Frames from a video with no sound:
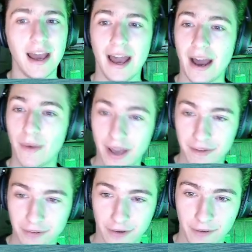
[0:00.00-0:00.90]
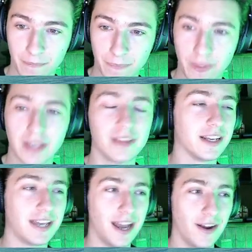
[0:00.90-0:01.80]
However, the
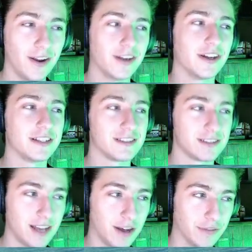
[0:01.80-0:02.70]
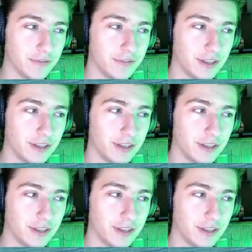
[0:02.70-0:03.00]
carrier itself